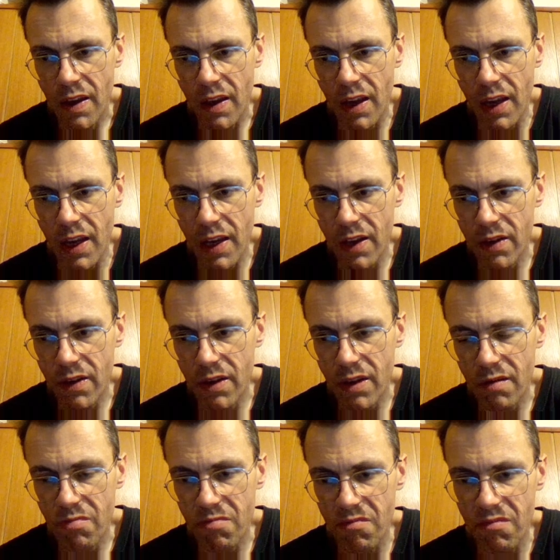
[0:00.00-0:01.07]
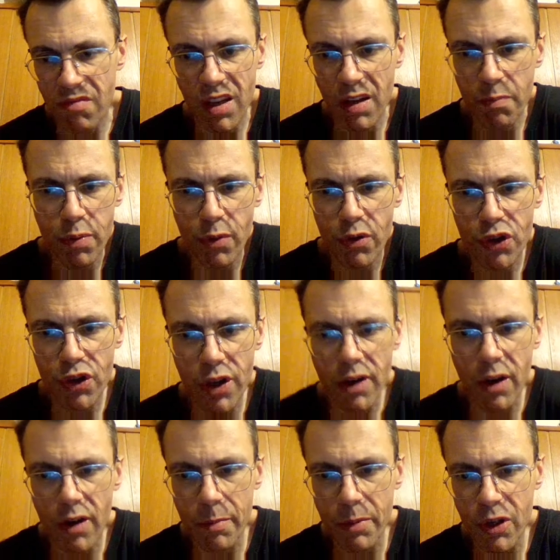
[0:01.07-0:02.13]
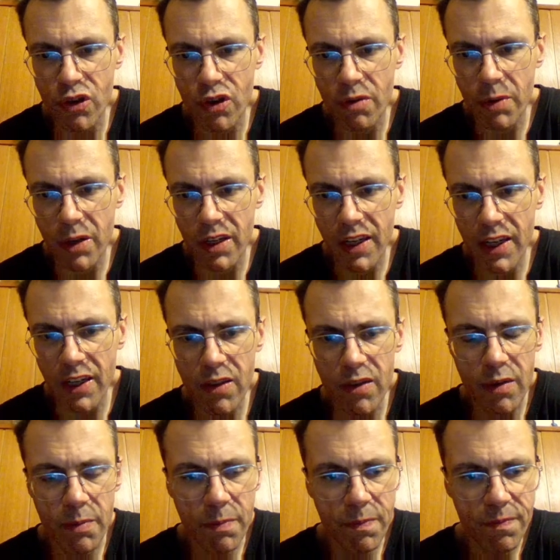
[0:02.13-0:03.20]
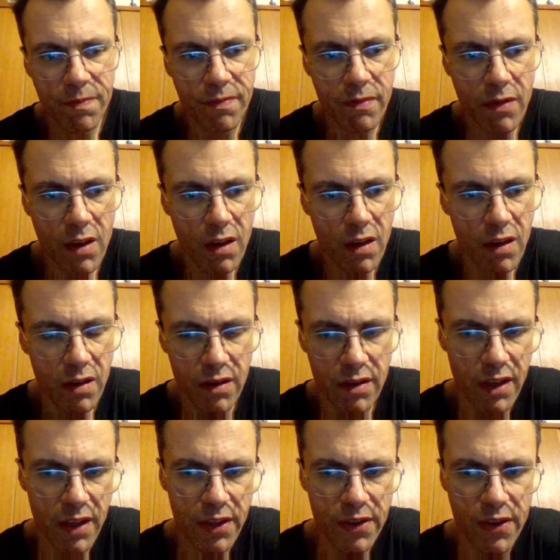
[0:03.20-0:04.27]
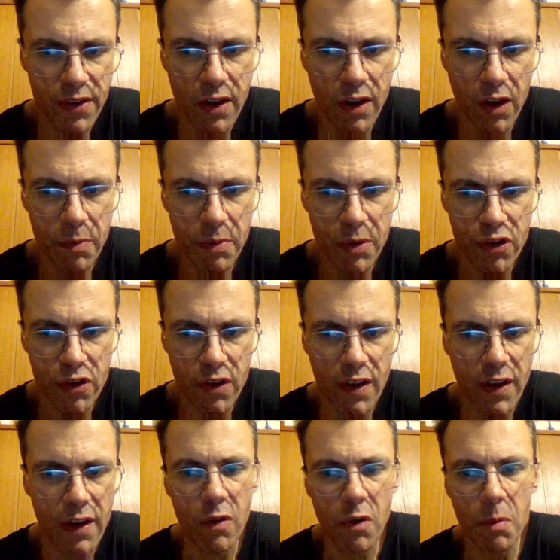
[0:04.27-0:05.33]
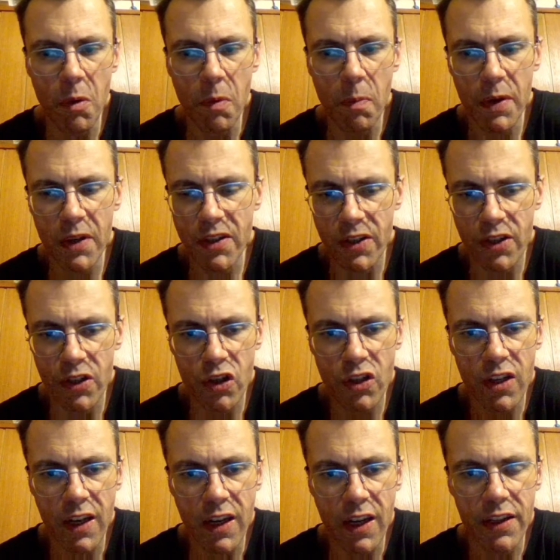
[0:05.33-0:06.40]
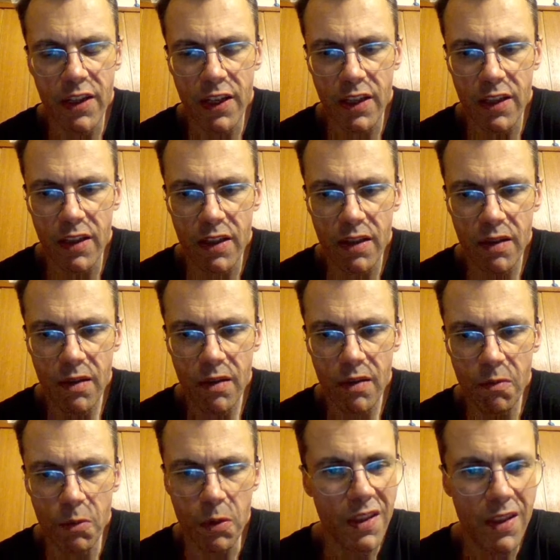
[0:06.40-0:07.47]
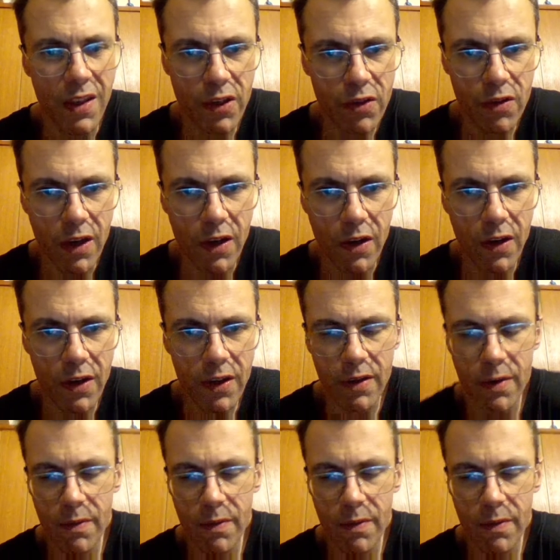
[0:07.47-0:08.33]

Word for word: And they push the garbage in my head. It's the garbage that any normal person, just like I did, with disregard.